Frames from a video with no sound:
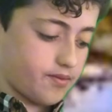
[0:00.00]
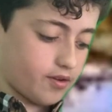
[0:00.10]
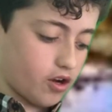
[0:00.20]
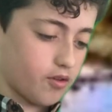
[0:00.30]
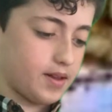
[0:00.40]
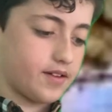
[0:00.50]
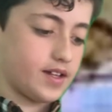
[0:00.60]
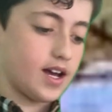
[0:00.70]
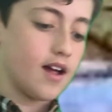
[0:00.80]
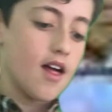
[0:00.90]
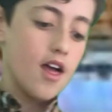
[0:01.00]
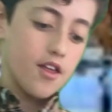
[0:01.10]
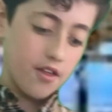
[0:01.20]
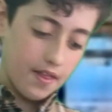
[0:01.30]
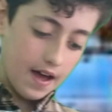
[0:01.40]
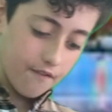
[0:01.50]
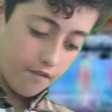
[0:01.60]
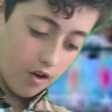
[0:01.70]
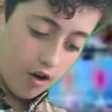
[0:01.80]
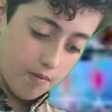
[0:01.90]
We've got all the players there. So they're
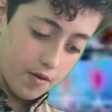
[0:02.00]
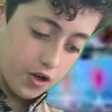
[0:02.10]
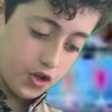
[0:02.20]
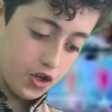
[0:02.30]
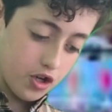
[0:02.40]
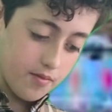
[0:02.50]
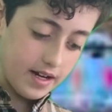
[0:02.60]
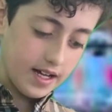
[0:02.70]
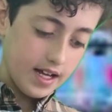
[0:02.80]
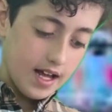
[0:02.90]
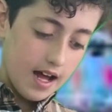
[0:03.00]
from Germany,